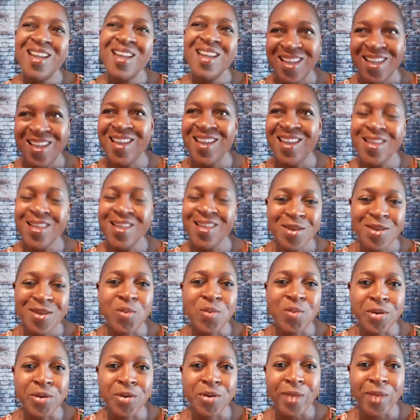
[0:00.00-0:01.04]
yeah, you can
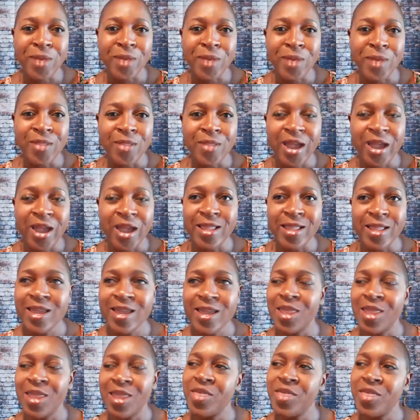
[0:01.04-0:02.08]
work around that kind
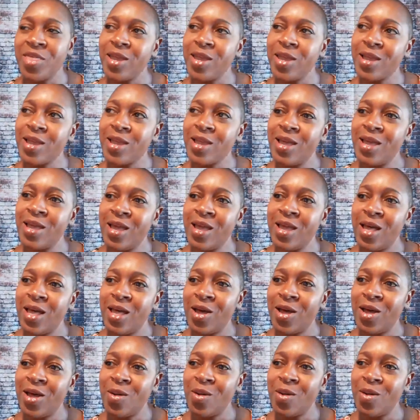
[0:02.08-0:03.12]
of thing.
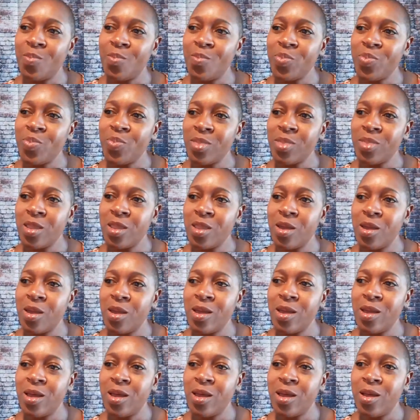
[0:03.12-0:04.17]
Um,
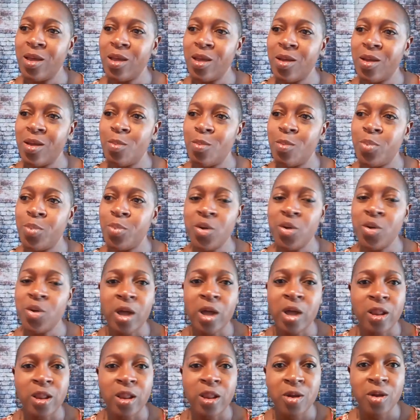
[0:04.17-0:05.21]
Blue
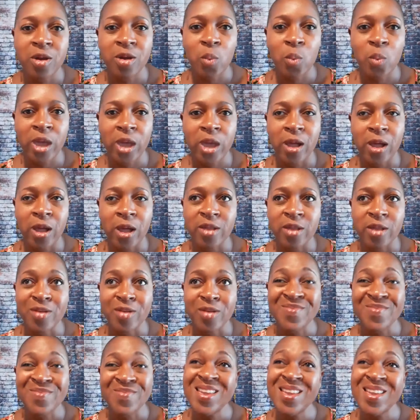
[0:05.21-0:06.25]
collar, white collar.
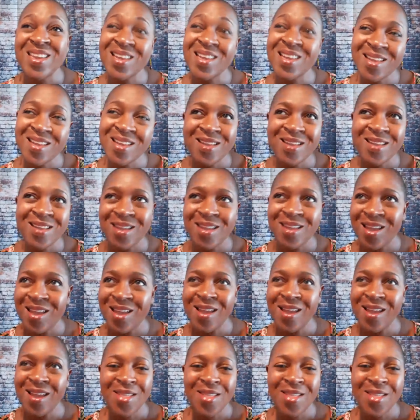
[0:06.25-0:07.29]

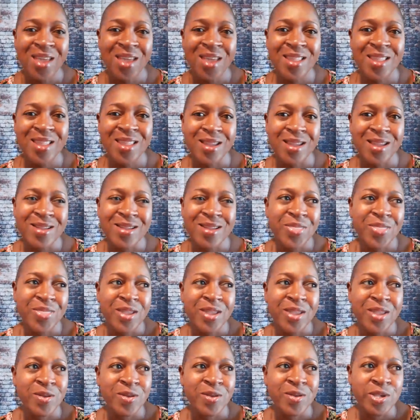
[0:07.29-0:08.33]
That, I
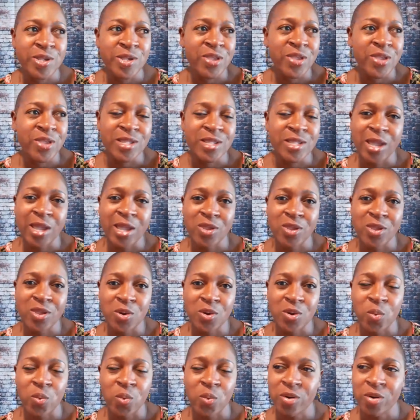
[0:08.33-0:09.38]
think those are things that you
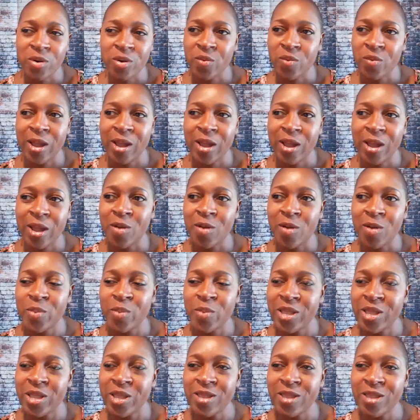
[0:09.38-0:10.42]
can work around.
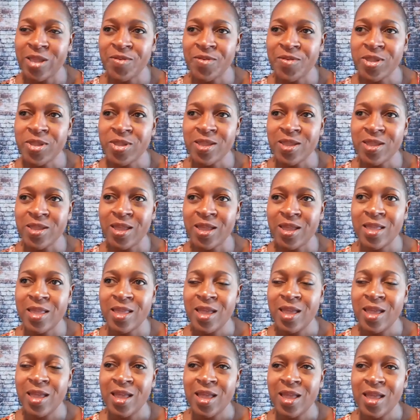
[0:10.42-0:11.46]
But if you're
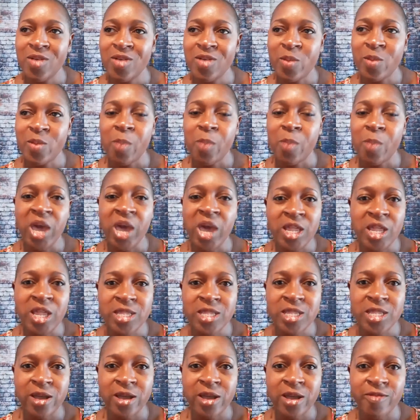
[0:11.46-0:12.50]
talking about petty
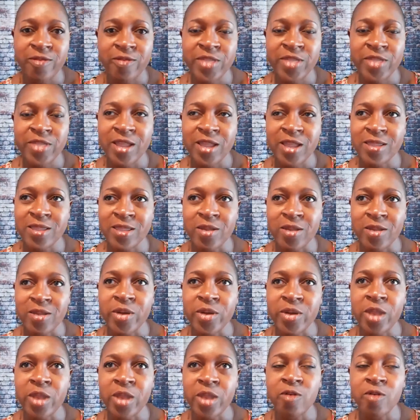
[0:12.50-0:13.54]
stuff, then
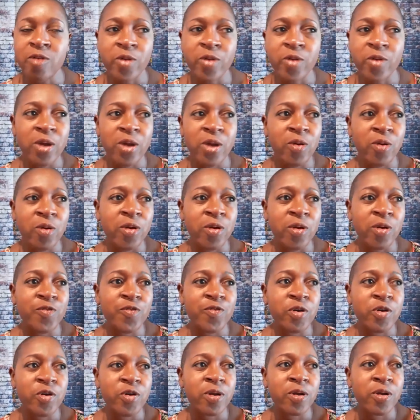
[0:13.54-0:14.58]
get over it. Or if
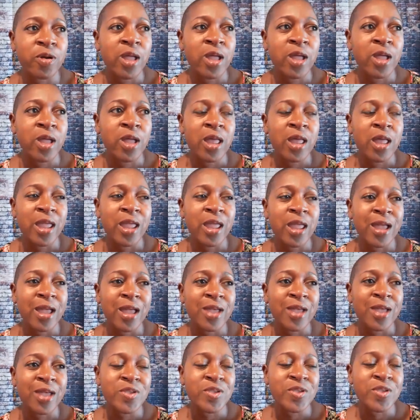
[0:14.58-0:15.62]
you're like, I had